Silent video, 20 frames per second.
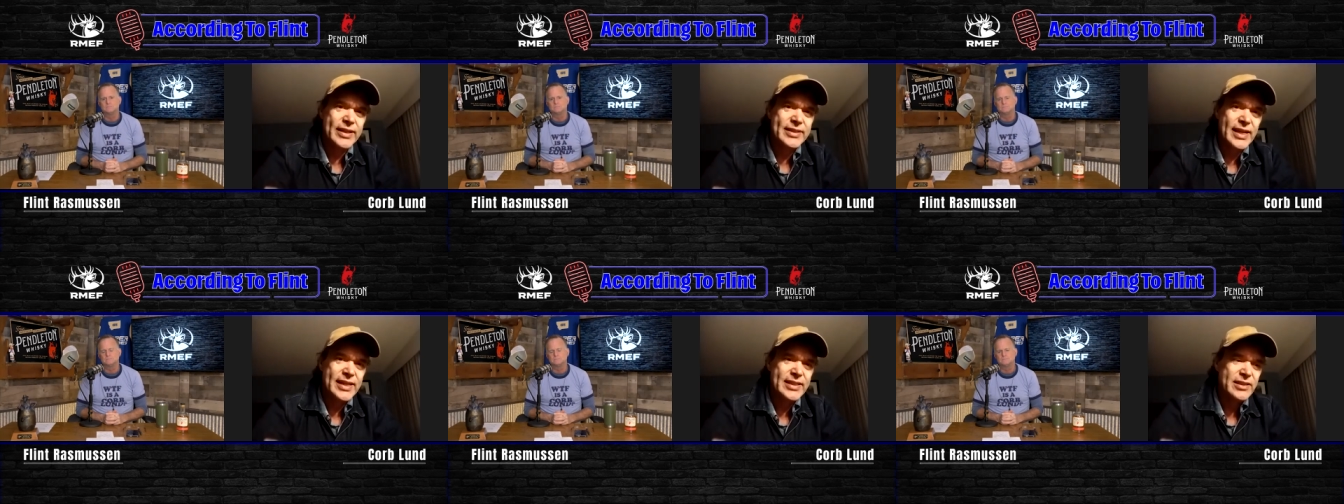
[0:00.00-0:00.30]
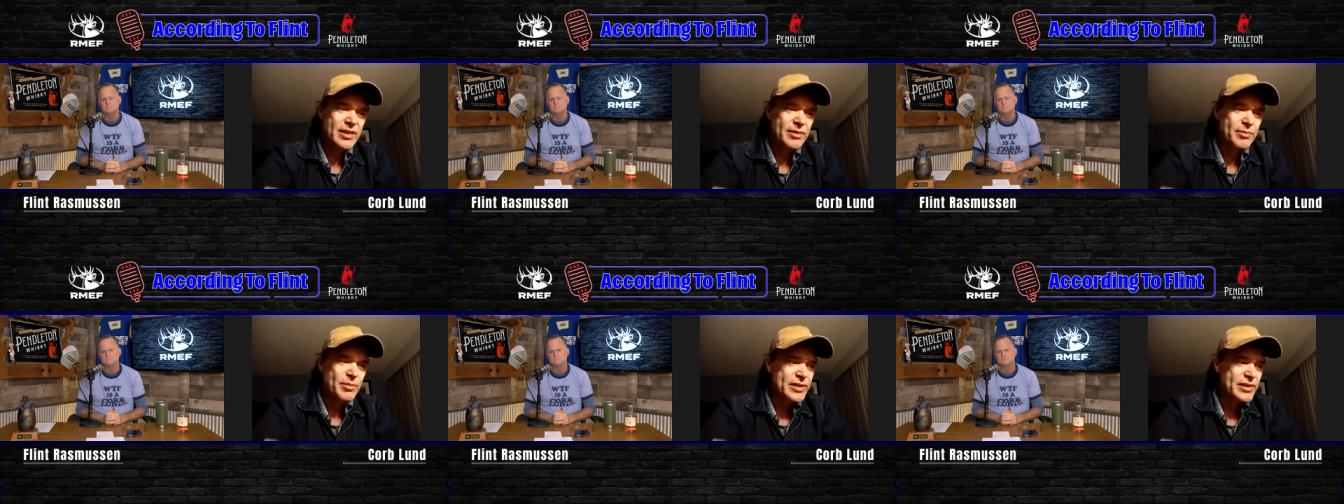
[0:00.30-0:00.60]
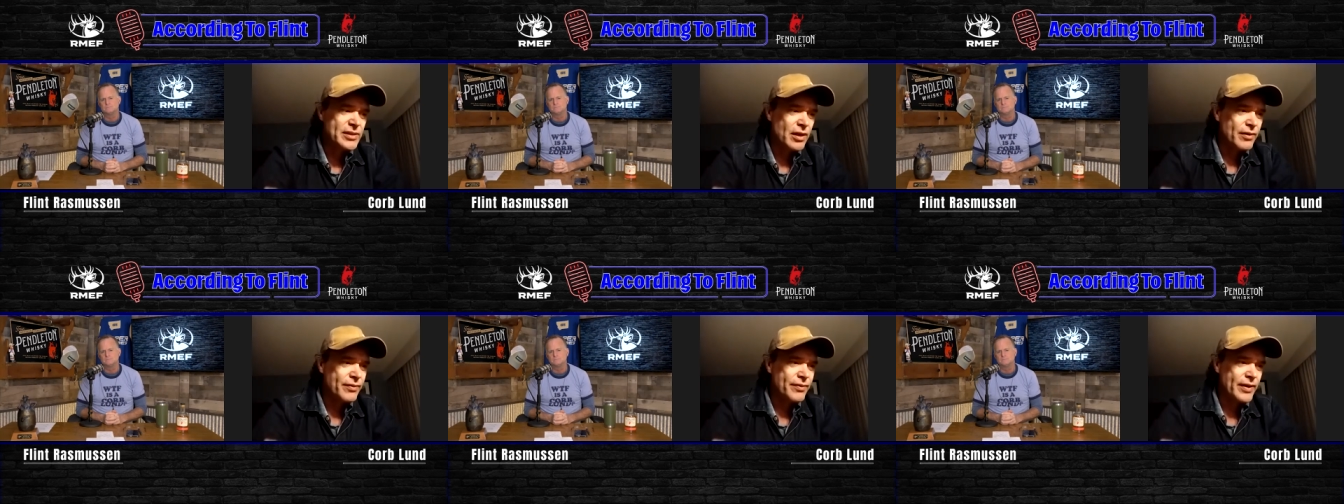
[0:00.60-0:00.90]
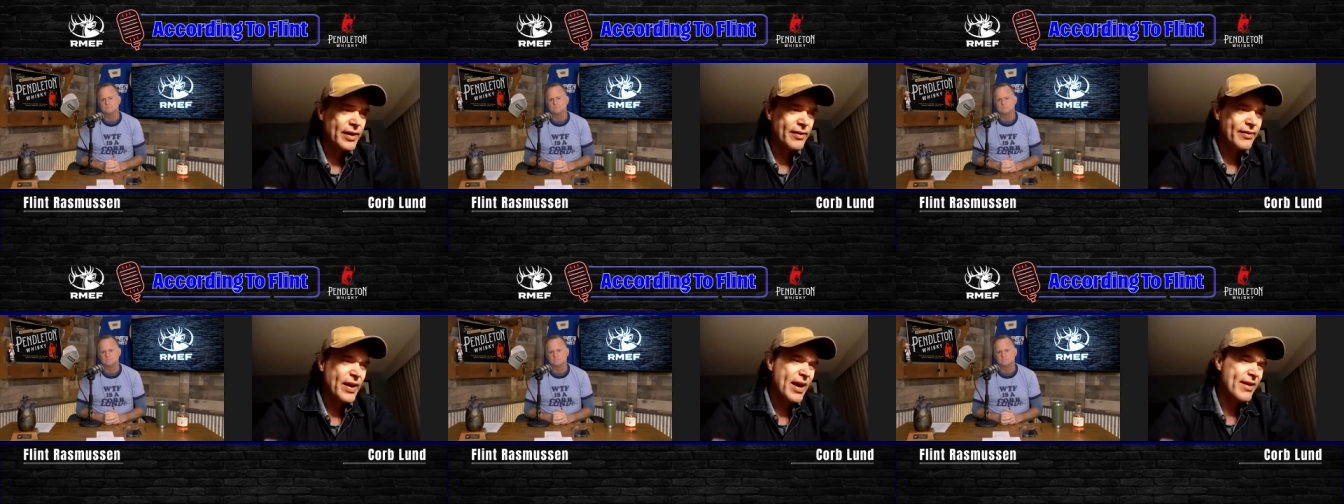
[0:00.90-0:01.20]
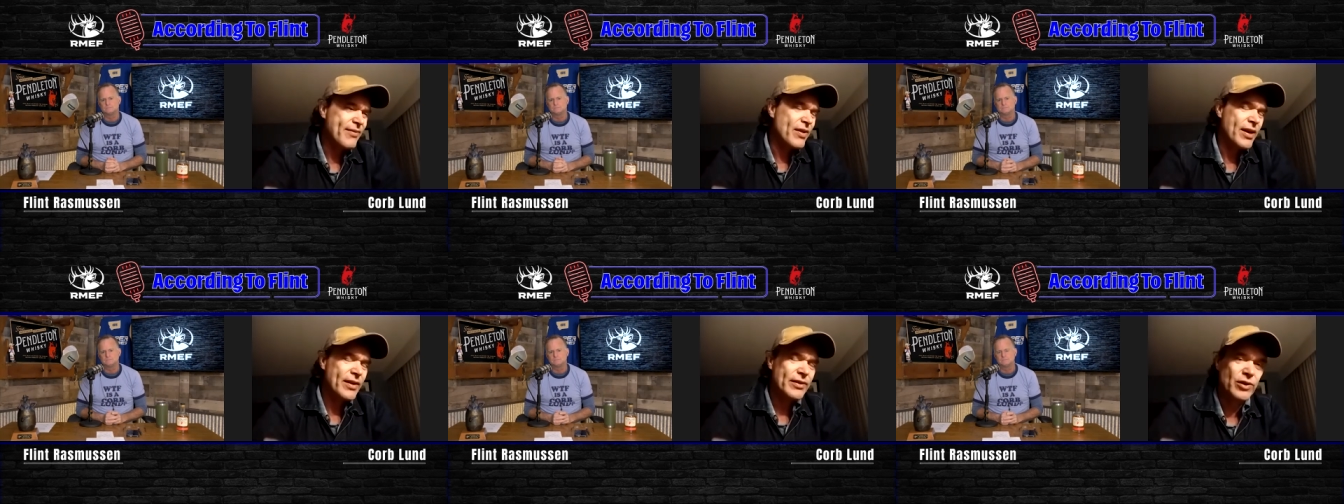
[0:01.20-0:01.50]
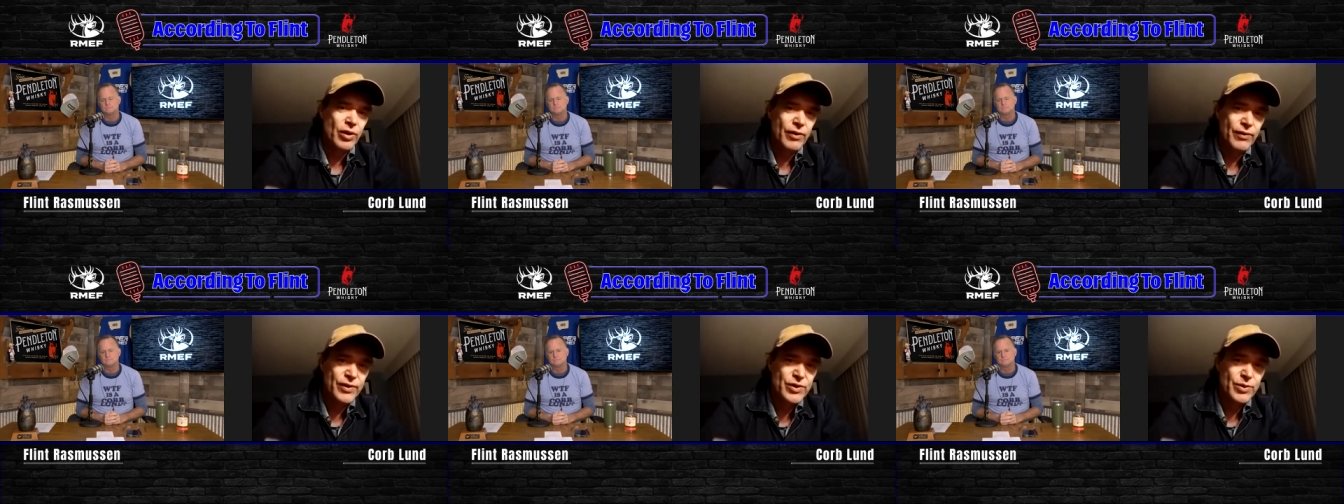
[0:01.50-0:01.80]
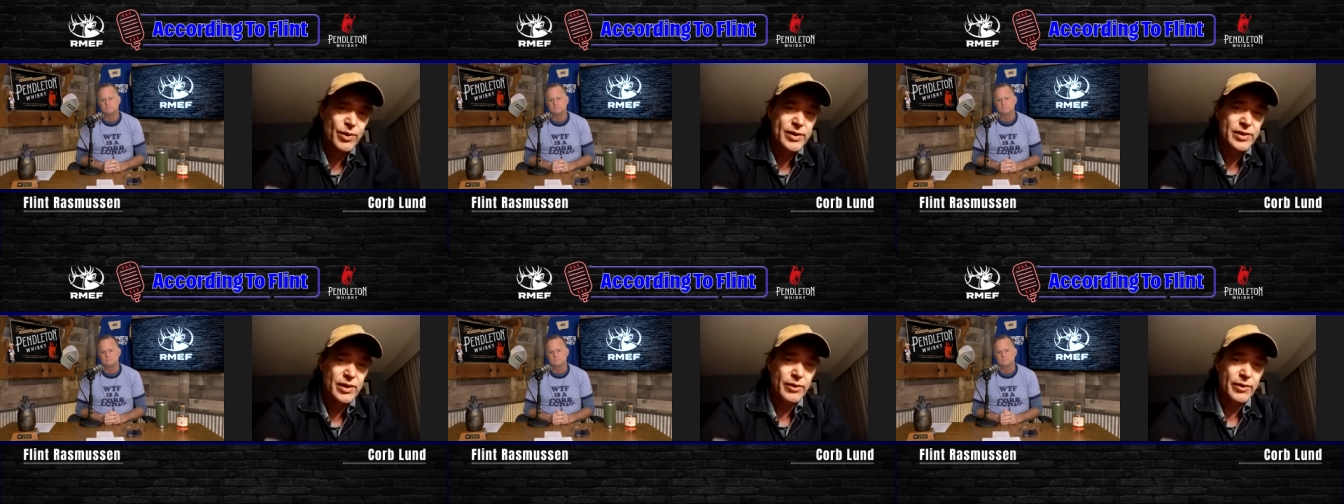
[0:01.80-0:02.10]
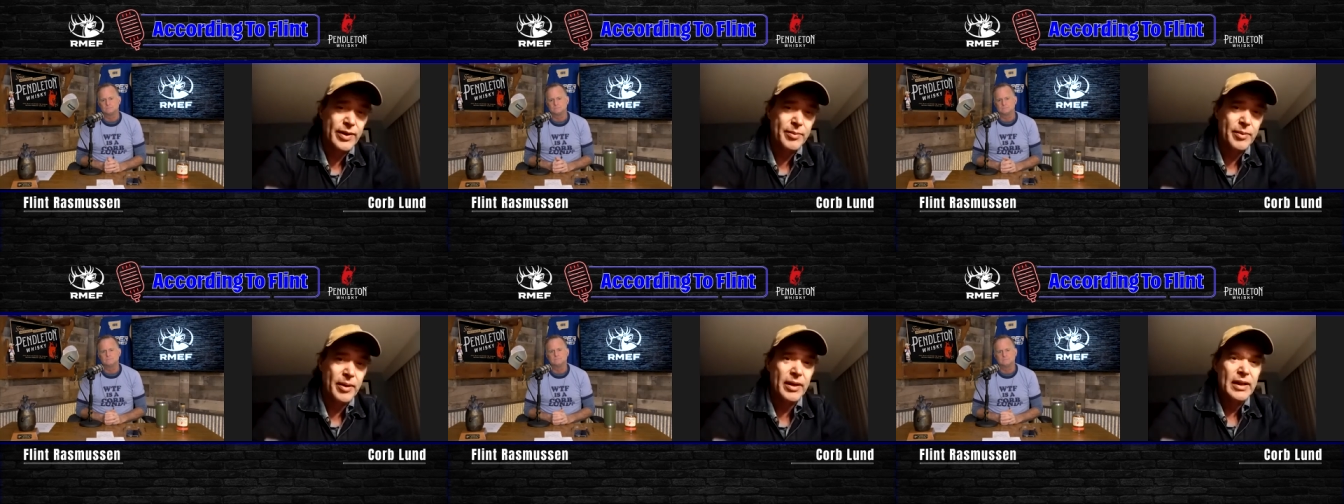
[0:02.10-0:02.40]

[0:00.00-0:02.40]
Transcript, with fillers: I tested myself, and I've I've had COVID twice already.